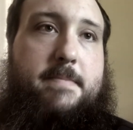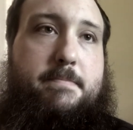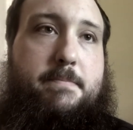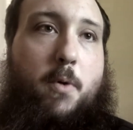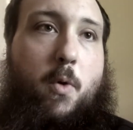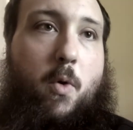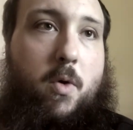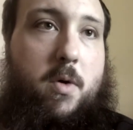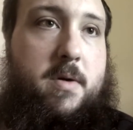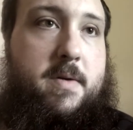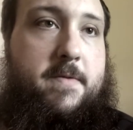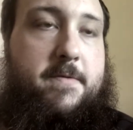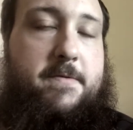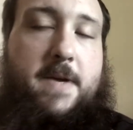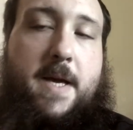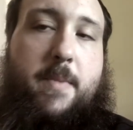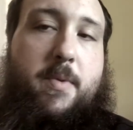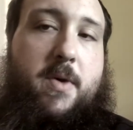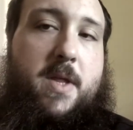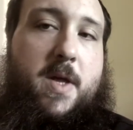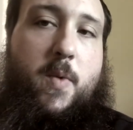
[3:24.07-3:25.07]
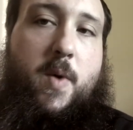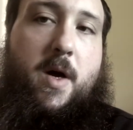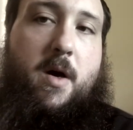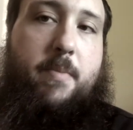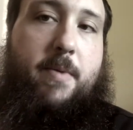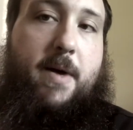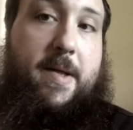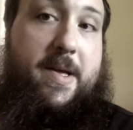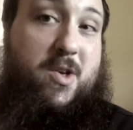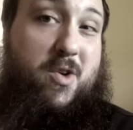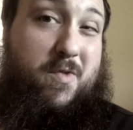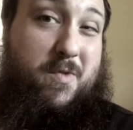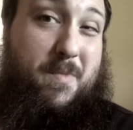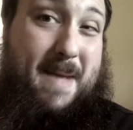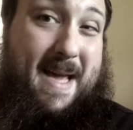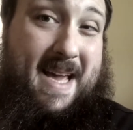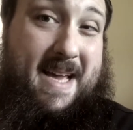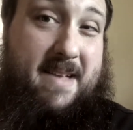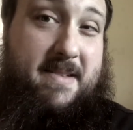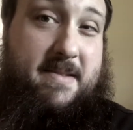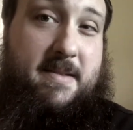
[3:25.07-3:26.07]
important fable that we all probably know from
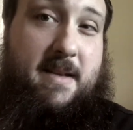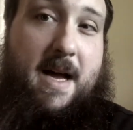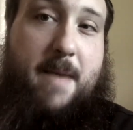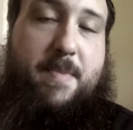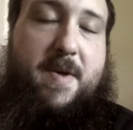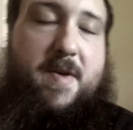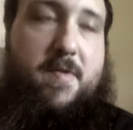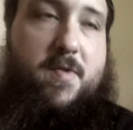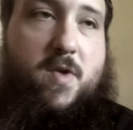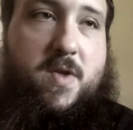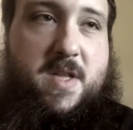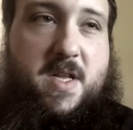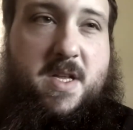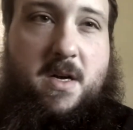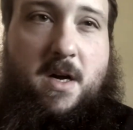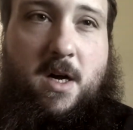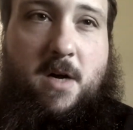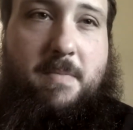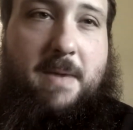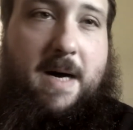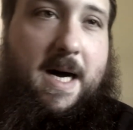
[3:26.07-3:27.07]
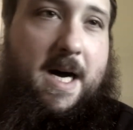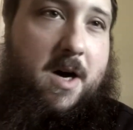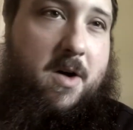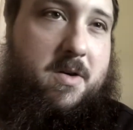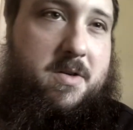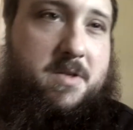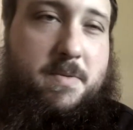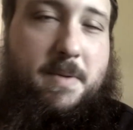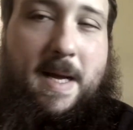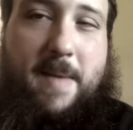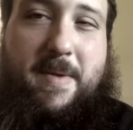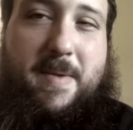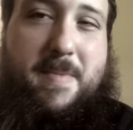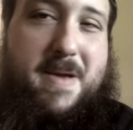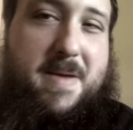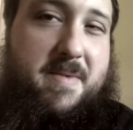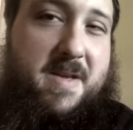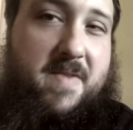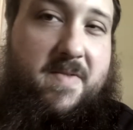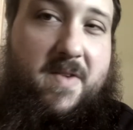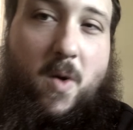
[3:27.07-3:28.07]
Aesop, even though they talk about how it's probably
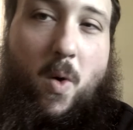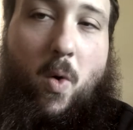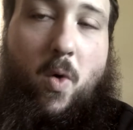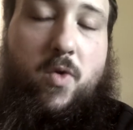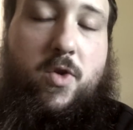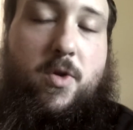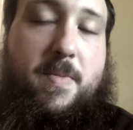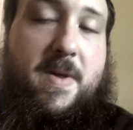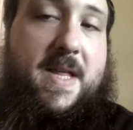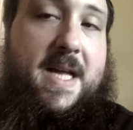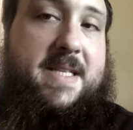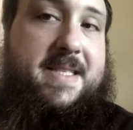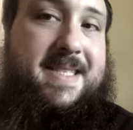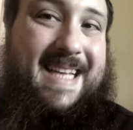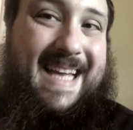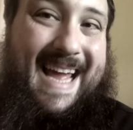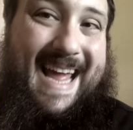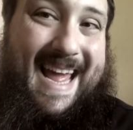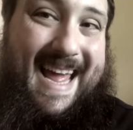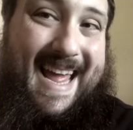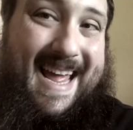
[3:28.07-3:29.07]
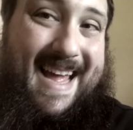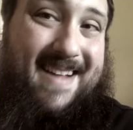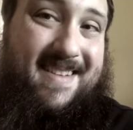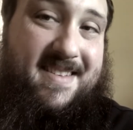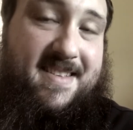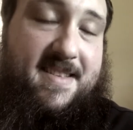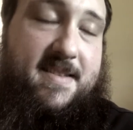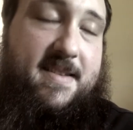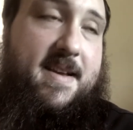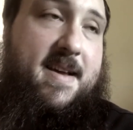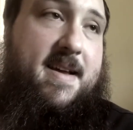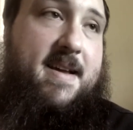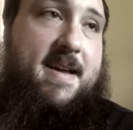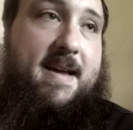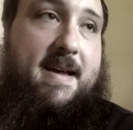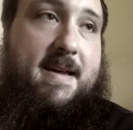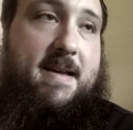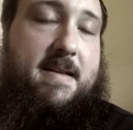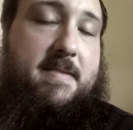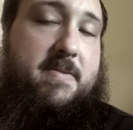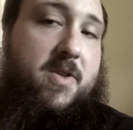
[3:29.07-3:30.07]
maybe even older, but that's the ants
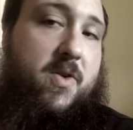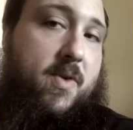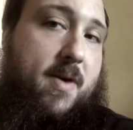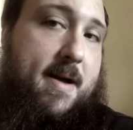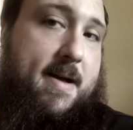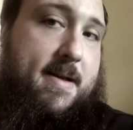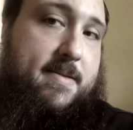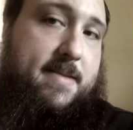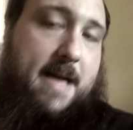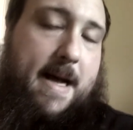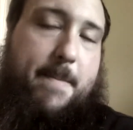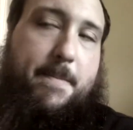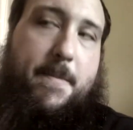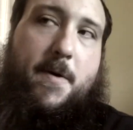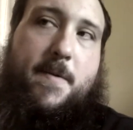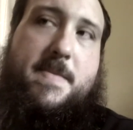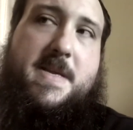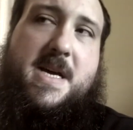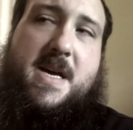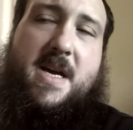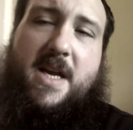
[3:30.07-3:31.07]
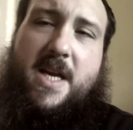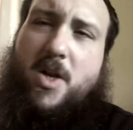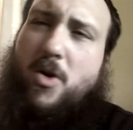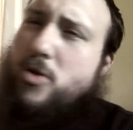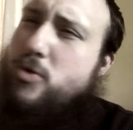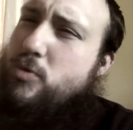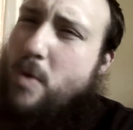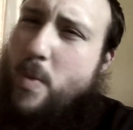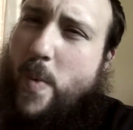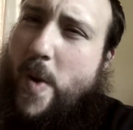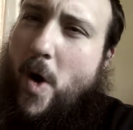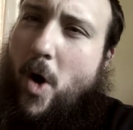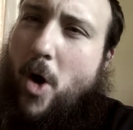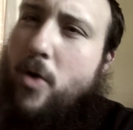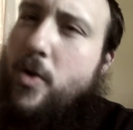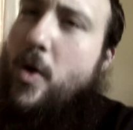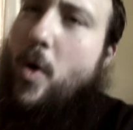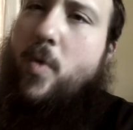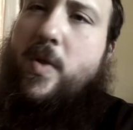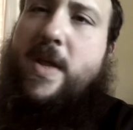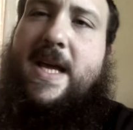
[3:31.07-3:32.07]
and the grasshopper. You know, it's one we all
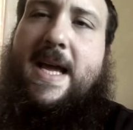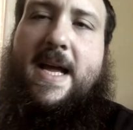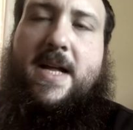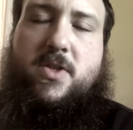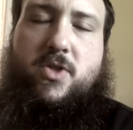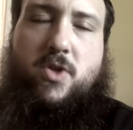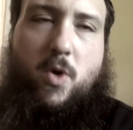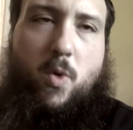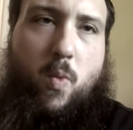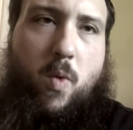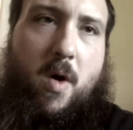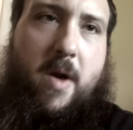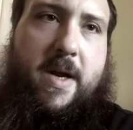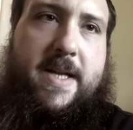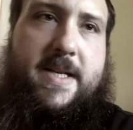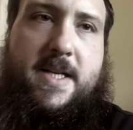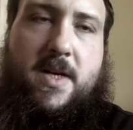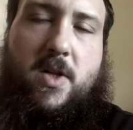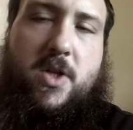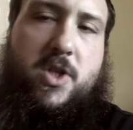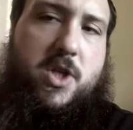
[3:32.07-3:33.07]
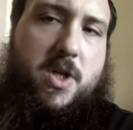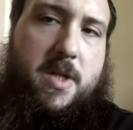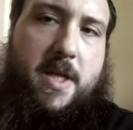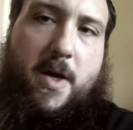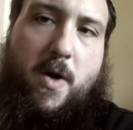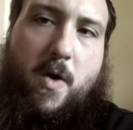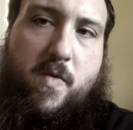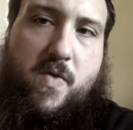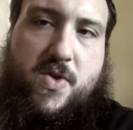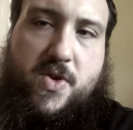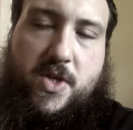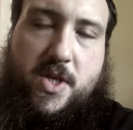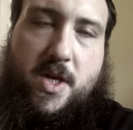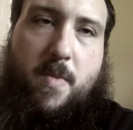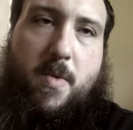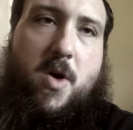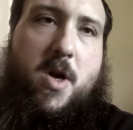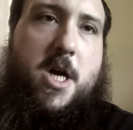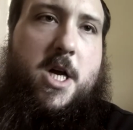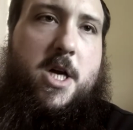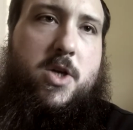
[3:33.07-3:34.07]
know. The ants are working diligently over the
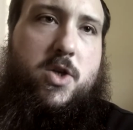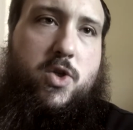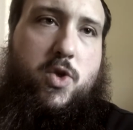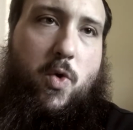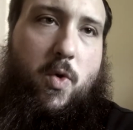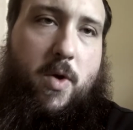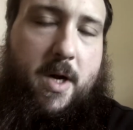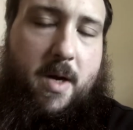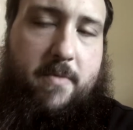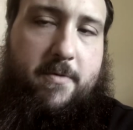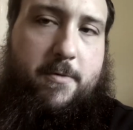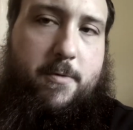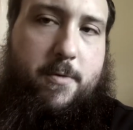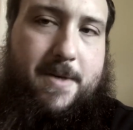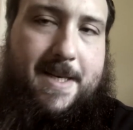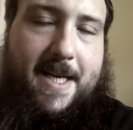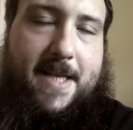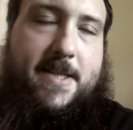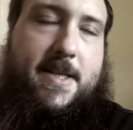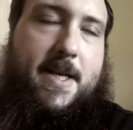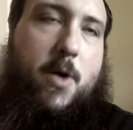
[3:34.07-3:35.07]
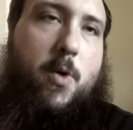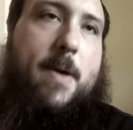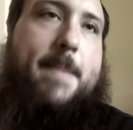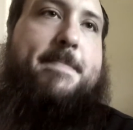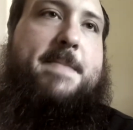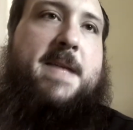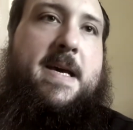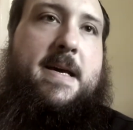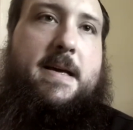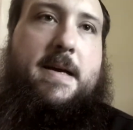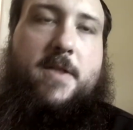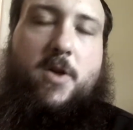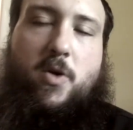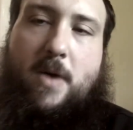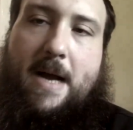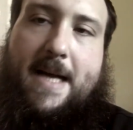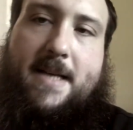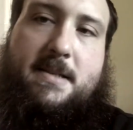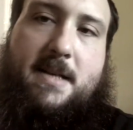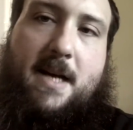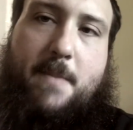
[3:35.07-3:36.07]
summer, storing up food and etc. And the
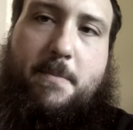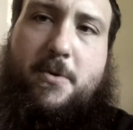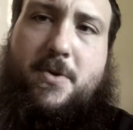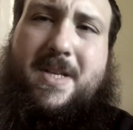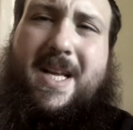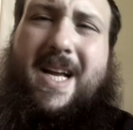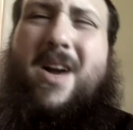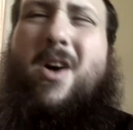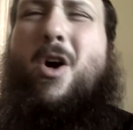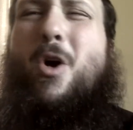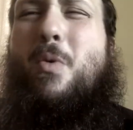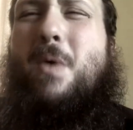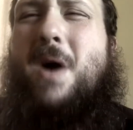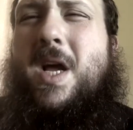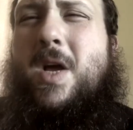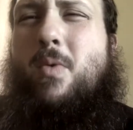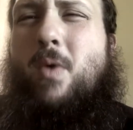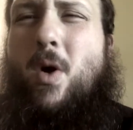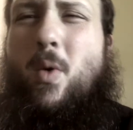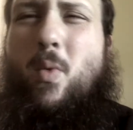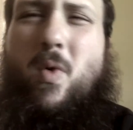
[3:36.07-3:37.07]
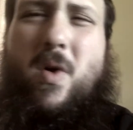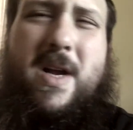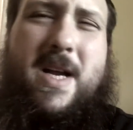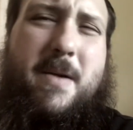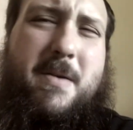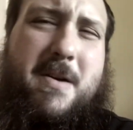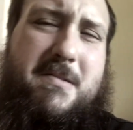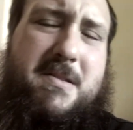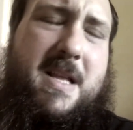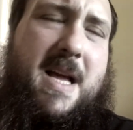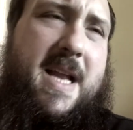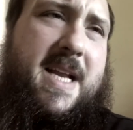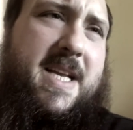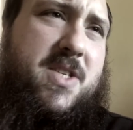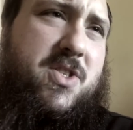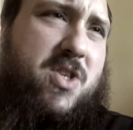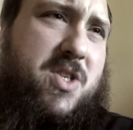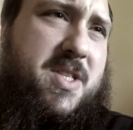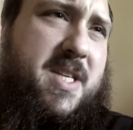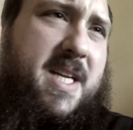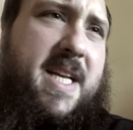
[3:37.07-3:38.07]
grasshopper's like, oh, why are you all worrying about that?
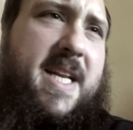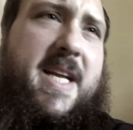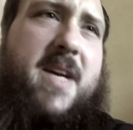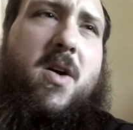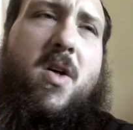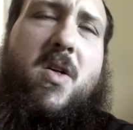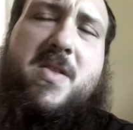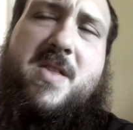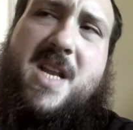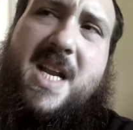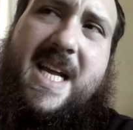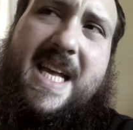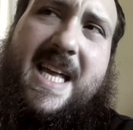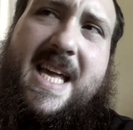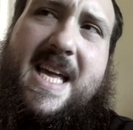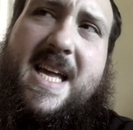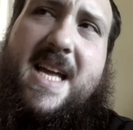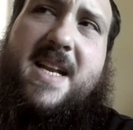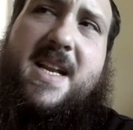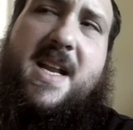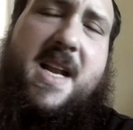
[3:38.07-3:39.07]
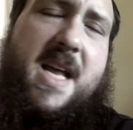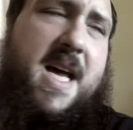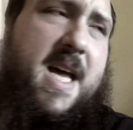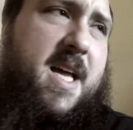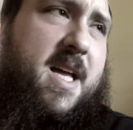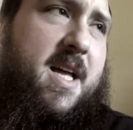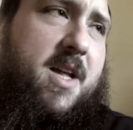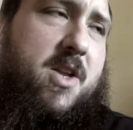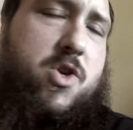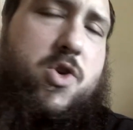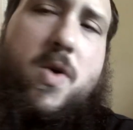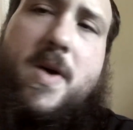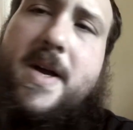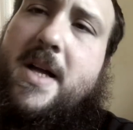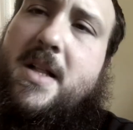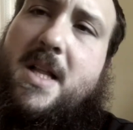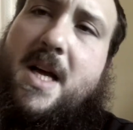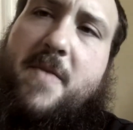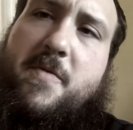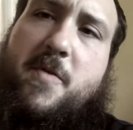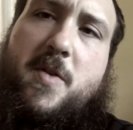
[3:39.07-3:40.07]
He's just eating all that he can and enjoying
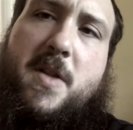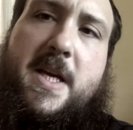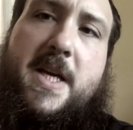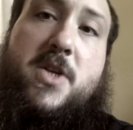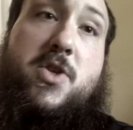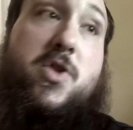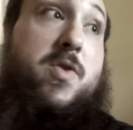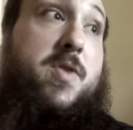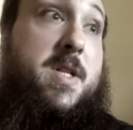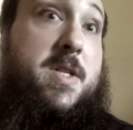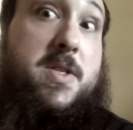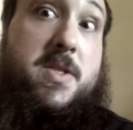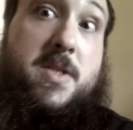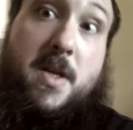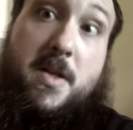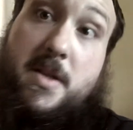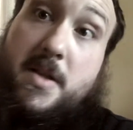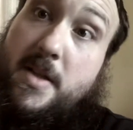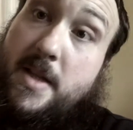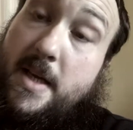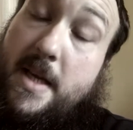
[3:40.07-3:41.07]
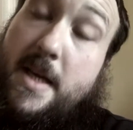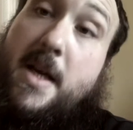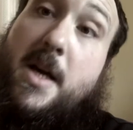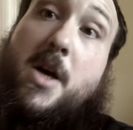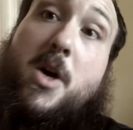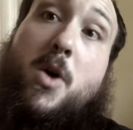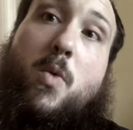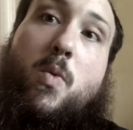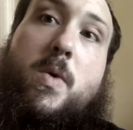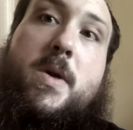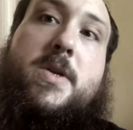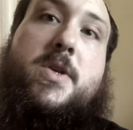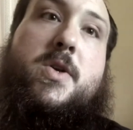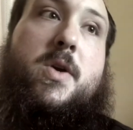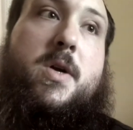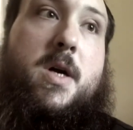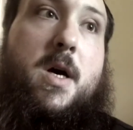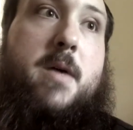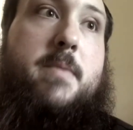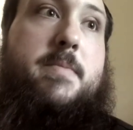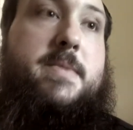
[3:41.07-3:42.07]
a life of leisure. And then suddenly winter
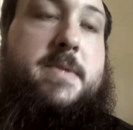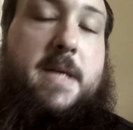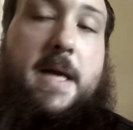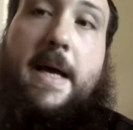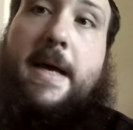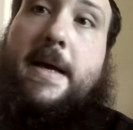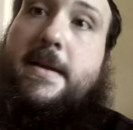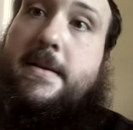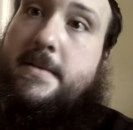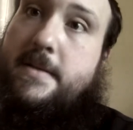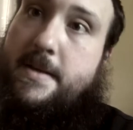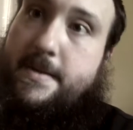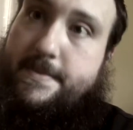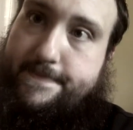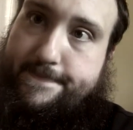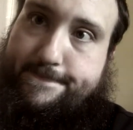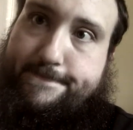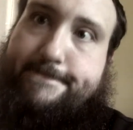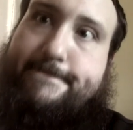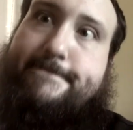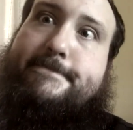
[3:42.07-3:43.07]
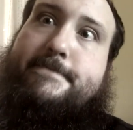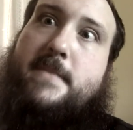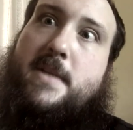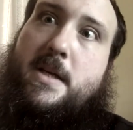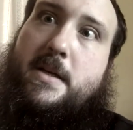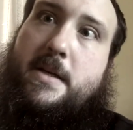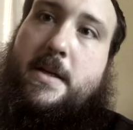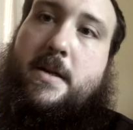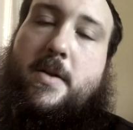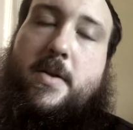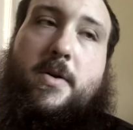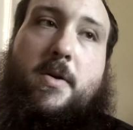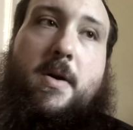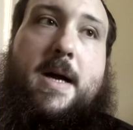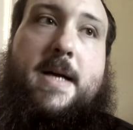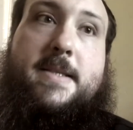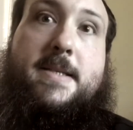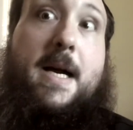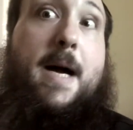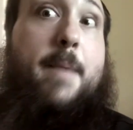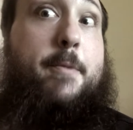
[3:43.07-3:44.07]
comes and, you know, the
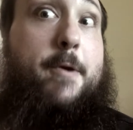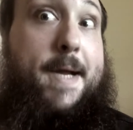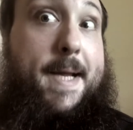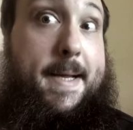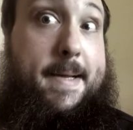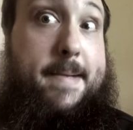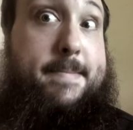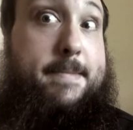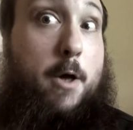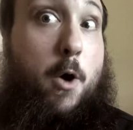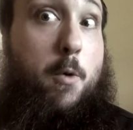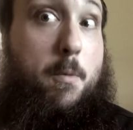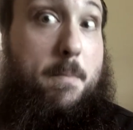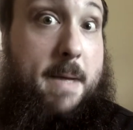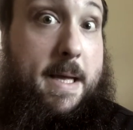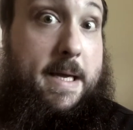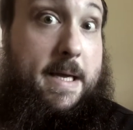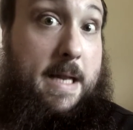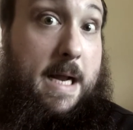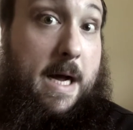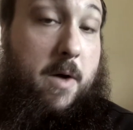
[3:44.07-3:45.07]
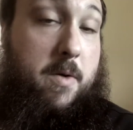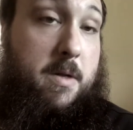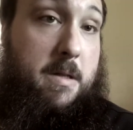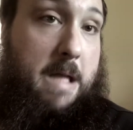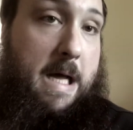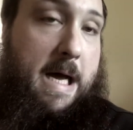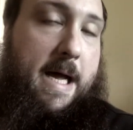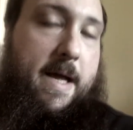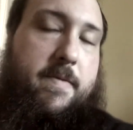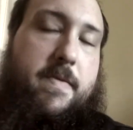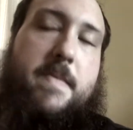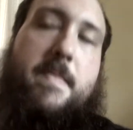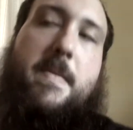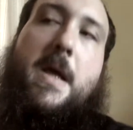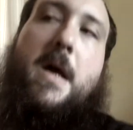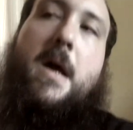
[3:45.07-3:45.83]
grasshopper, he don't make it out alive.